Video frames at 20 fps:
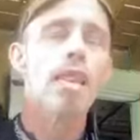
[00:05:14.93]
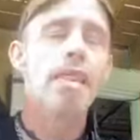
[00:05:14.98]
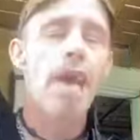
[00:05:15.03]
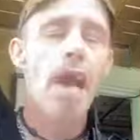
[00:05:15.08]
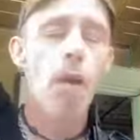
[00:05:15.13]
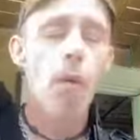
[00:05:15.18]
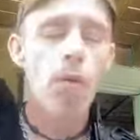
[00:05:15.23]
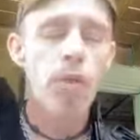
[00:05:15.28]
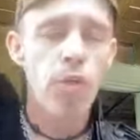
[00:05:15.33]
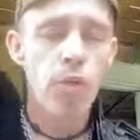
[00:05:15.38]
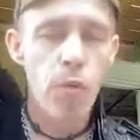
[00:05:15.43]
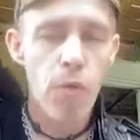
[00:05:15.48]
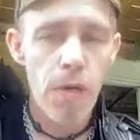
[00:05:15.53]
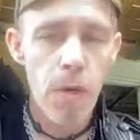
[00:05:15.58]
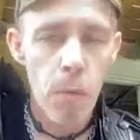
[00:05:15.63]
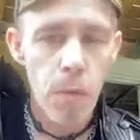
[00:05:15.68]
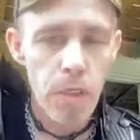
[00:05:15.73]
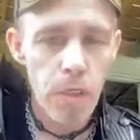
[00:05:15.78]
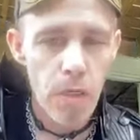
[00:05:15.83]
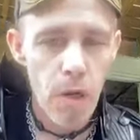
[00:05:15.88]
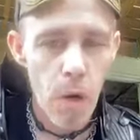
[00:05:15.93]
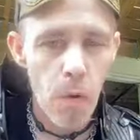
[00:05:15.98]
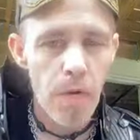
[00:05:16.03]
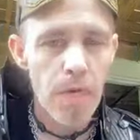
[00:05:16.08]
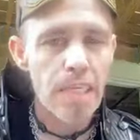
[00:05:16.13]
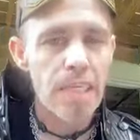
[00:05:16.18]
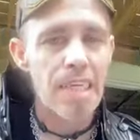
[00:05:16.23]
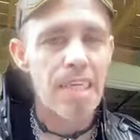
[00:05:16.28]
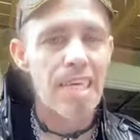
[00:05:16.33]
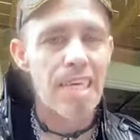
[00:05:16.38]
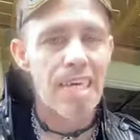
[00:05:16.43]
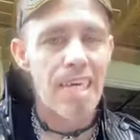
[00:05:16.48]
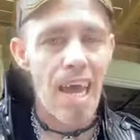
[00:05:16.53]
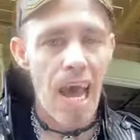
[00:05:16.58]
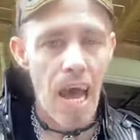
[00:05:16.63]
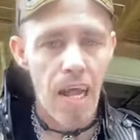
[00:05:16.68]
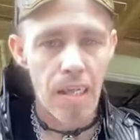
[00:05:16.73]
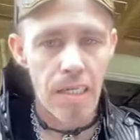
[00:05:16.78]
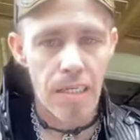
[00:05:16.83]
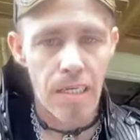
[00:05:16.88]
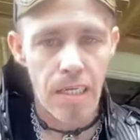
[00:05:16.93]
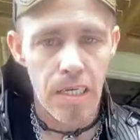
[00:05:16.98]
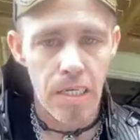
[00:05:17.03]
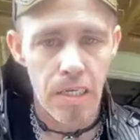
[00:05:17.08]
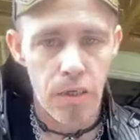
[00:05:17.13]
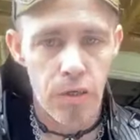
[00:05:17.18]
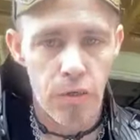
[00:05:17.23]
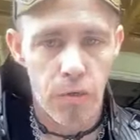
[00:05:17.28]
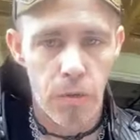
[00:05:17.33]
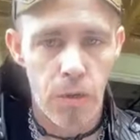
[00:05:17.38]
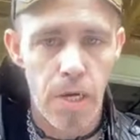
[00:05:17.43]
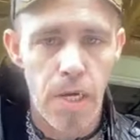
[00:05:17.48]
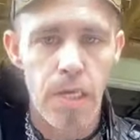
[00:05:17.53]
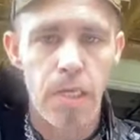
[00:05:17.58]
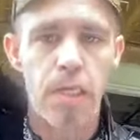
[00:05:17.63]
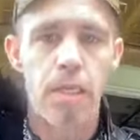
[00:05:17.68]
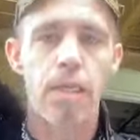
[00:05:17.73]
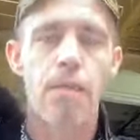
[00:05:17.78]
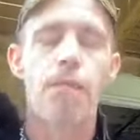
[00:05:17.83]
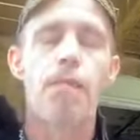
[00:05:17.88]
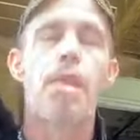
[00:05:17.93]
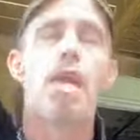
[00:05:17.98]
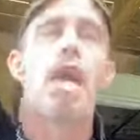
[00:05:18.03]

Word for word: that street was known as Gallatin Street.